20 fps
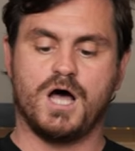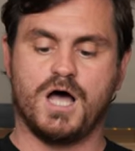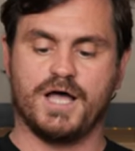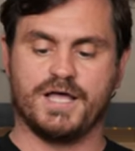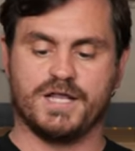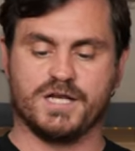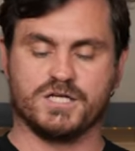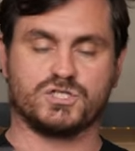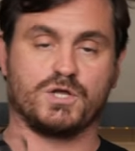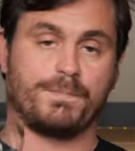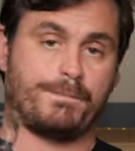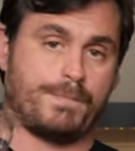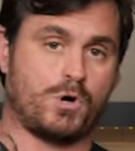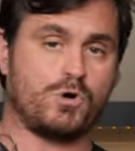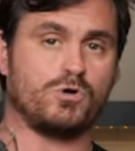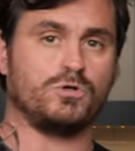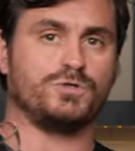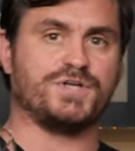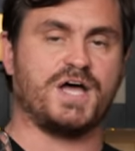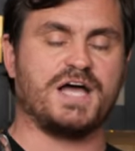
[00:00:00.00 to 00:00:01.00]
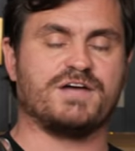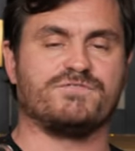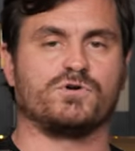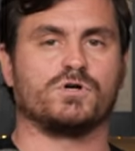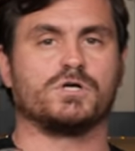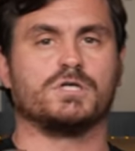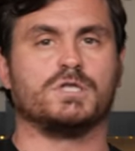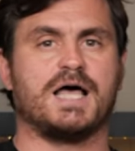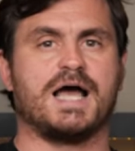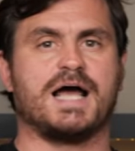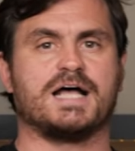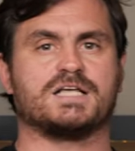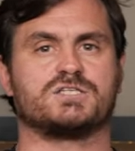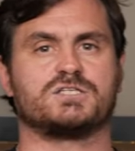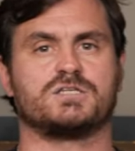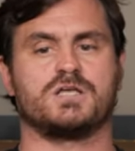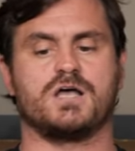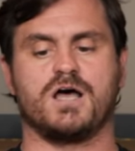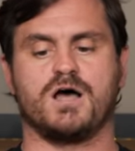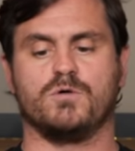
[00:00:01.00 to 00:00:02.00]
It is a pearl diver
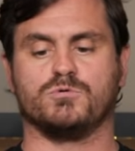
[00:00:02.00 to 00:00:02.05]
glass,